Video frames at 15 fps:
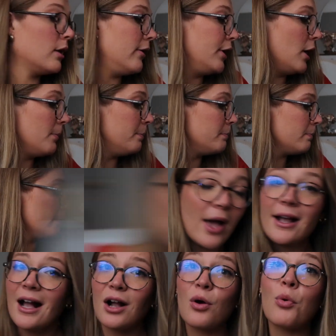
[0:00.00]
there you go. So
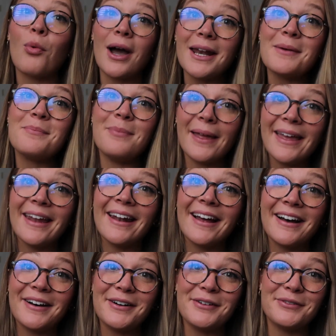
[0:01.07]
I got quite a bit
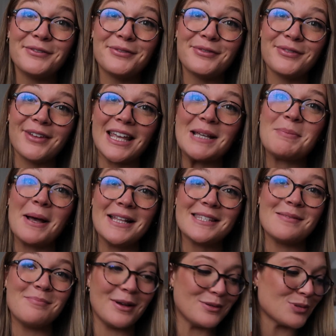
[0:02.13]
of like pens
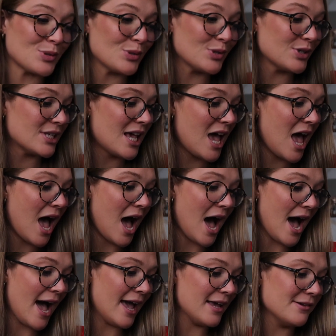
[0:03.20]
and pencils.
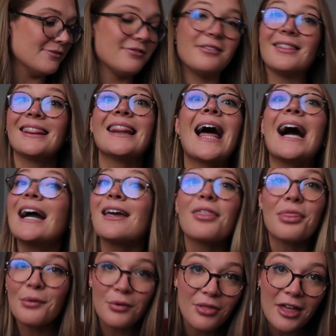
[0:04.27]
I fly
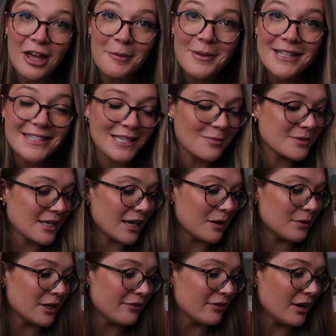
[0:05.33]
through them, it seems like,
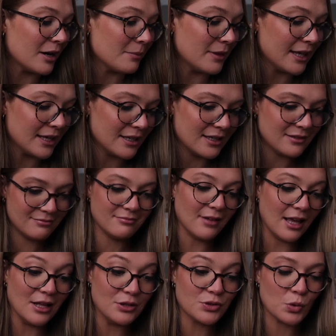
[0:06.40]
whenever I'm like
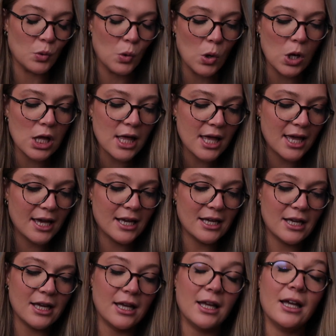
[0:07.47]
in school.
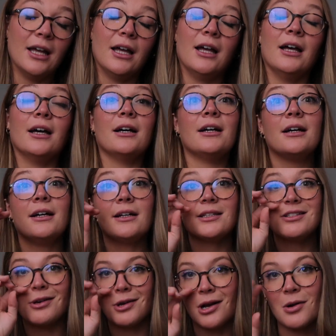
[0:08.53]

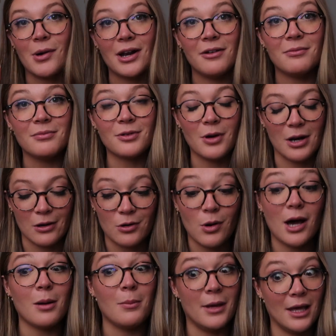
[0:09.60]
So I got
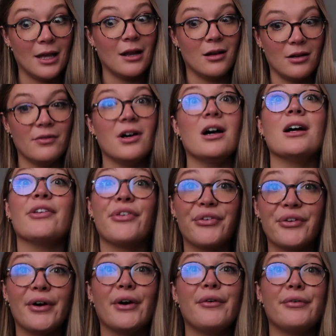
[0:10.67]
quite a bit of
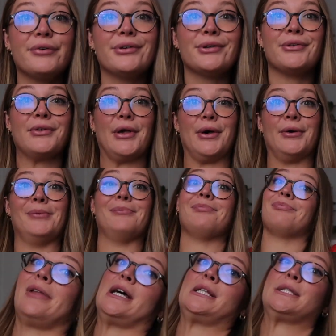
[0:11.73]
stuff, so
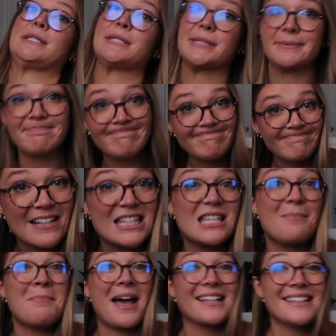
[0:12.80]
let's
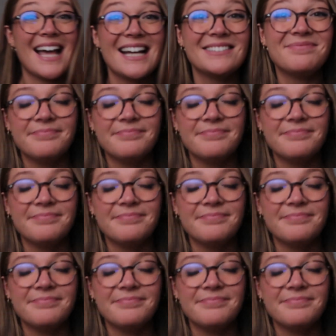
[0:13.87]
unpack that.